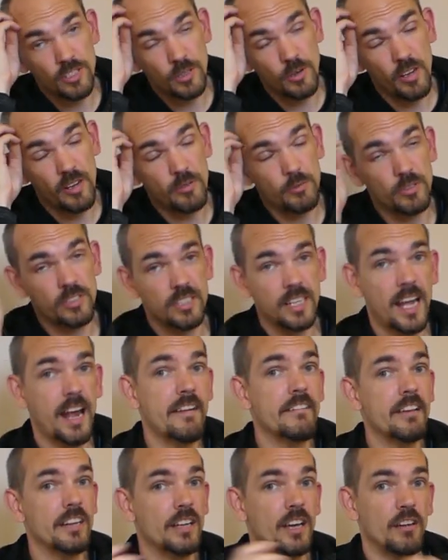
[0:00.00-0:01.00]
so I was
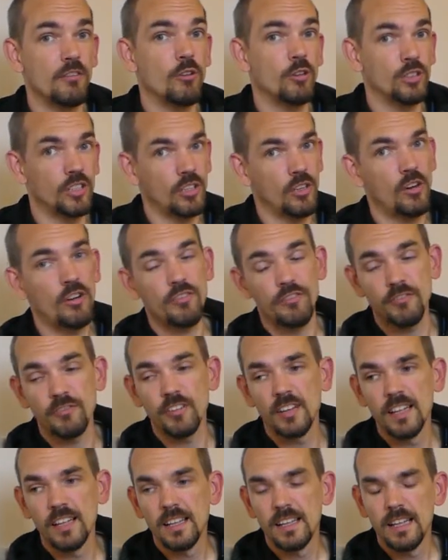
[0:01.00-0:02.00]
carrying her on and off.